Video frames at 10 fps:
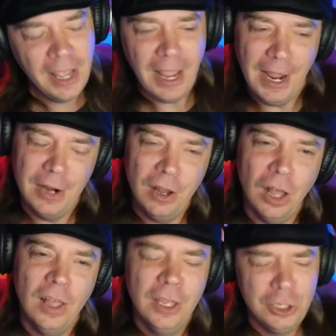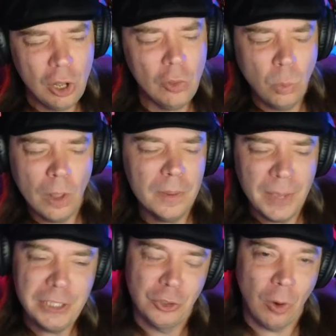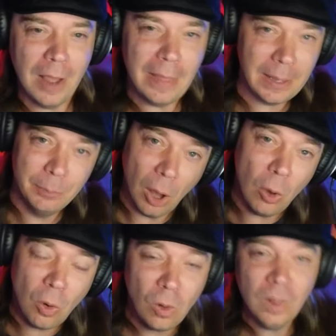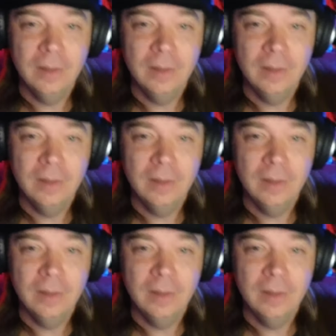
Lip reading: And, you know, the one that made you cry like a butthole.